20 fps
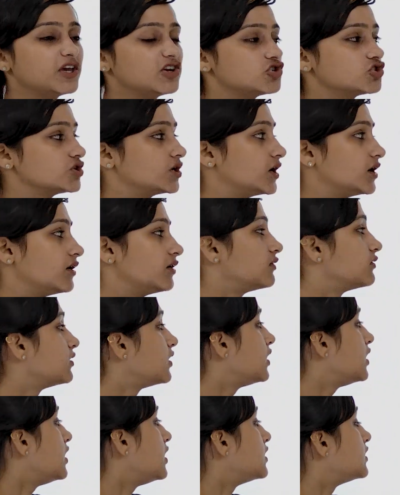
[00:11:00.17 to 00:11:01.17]
patient.
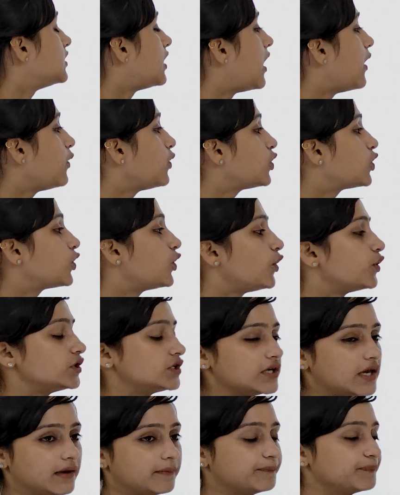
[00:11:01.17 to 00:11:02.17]
Now
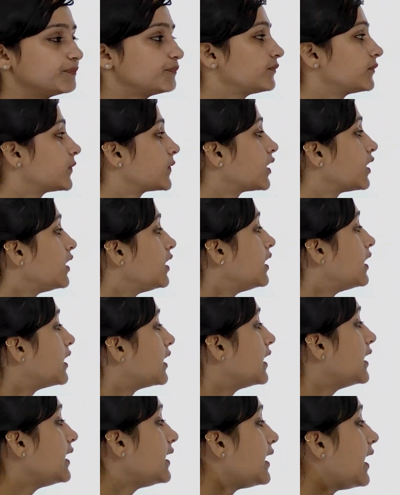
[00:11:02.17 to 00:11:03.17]
coding.
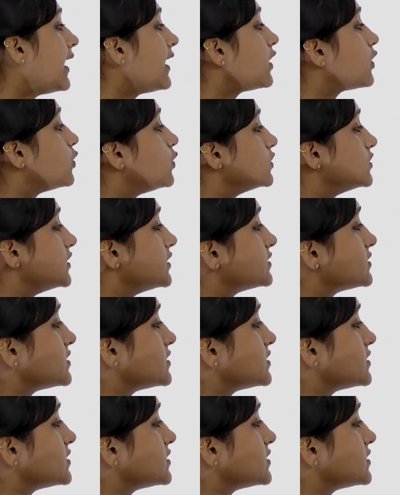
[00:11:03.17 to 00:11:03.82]
AI coding